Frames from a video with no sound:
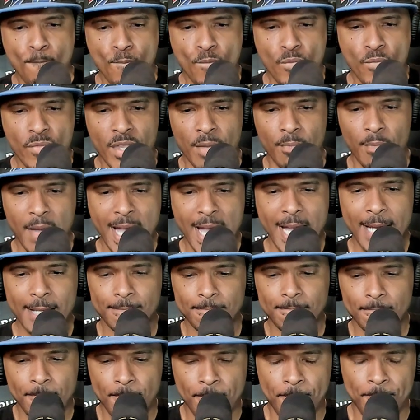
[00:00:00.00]
Man,
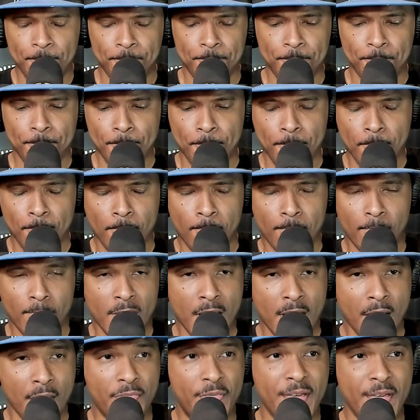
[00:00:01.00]

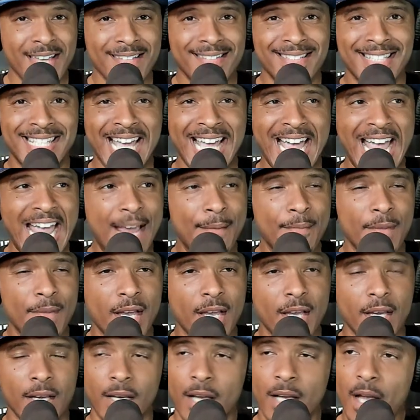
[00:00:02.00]
this game,
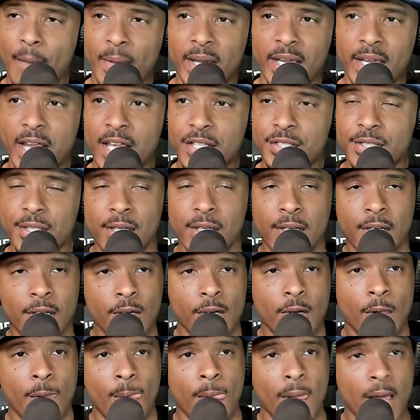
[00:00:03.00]
I mean, it's
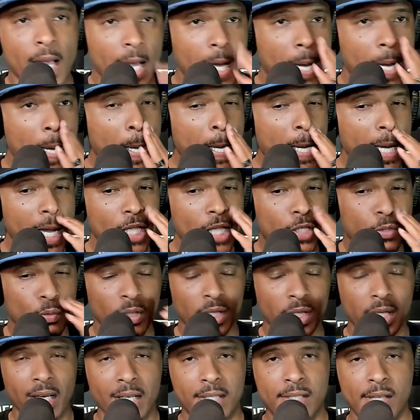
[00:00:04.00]

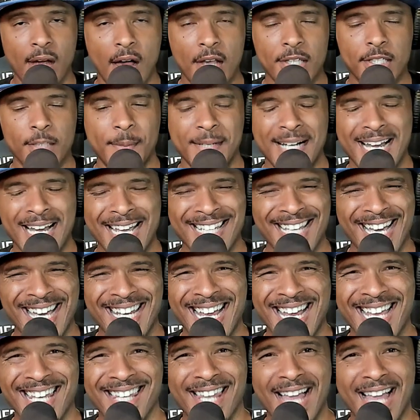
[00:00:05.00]
really a toss-up, and
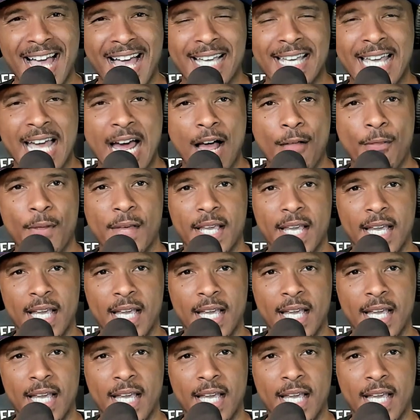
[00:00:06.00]
I like how the